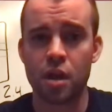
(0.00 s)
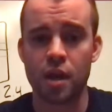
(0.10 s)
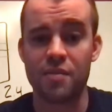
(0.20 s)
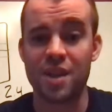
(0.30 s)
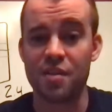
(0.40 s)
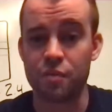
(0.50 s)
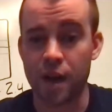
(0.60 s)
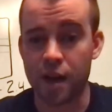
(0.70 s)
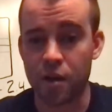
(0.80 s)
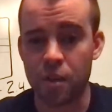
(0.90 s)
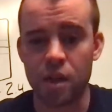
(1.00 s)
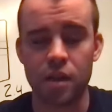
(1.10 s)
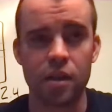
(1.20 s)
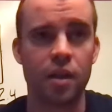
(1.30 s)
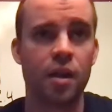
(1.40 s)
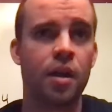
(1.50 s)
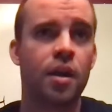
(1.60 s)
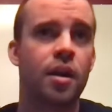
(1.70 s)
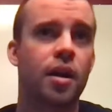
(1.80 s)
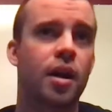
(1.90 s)
and have that environment and
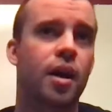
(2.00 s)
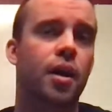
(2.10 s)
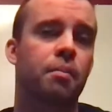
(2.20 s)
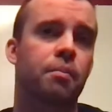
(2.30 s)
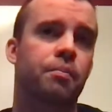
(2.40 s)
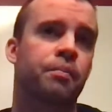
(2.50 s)
yeah. um,